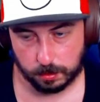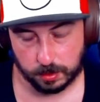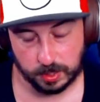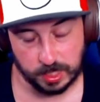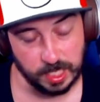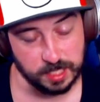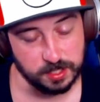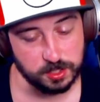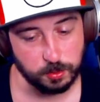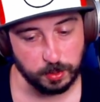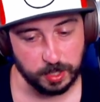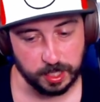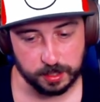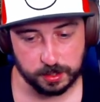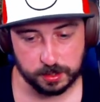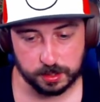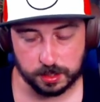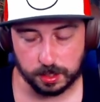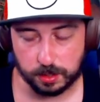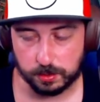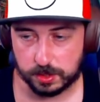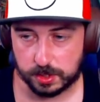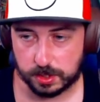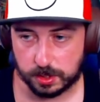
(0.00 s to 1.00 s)
That's why it's
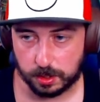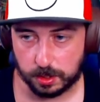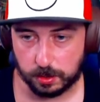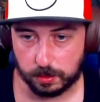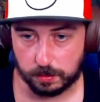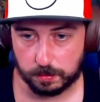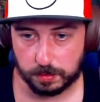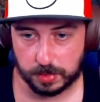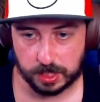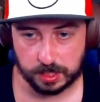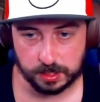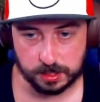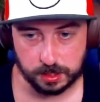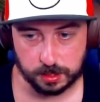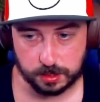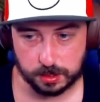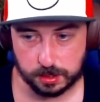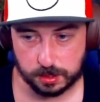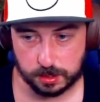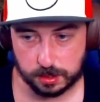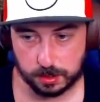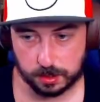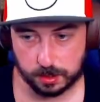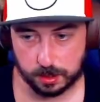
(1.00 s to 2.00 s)
so slow, because
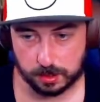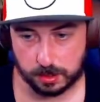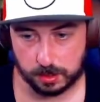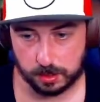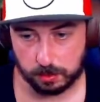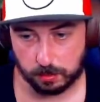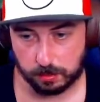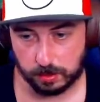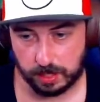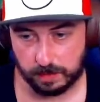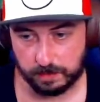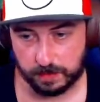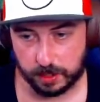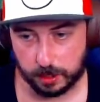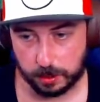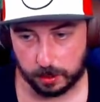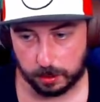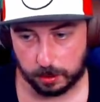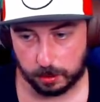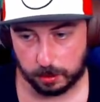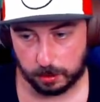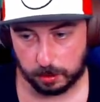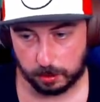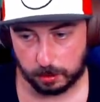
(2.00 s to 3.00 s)
it's a revenant.
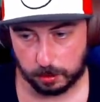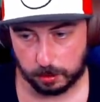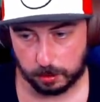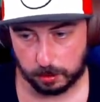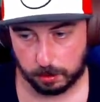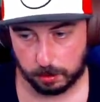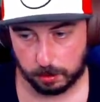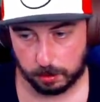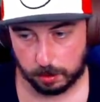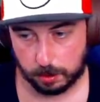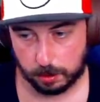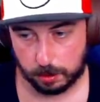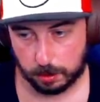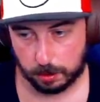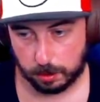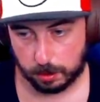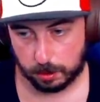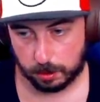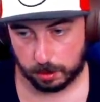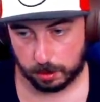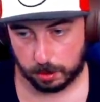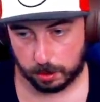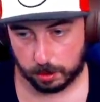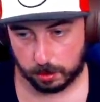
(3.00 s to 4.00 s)

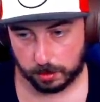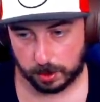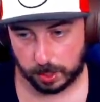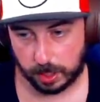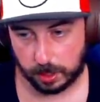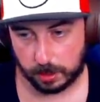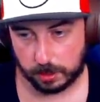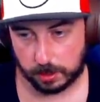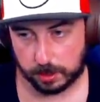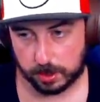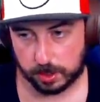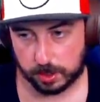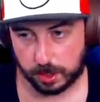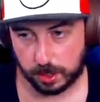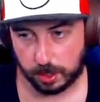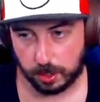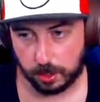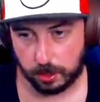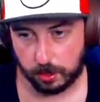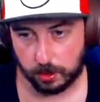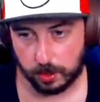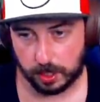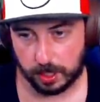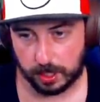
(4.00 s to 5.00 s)
Okay,
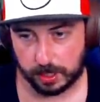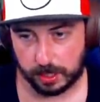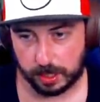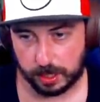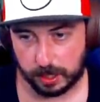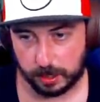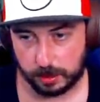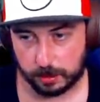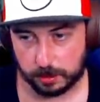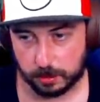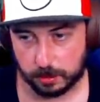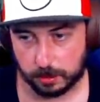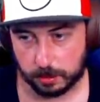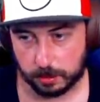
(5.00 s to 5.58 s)
so again,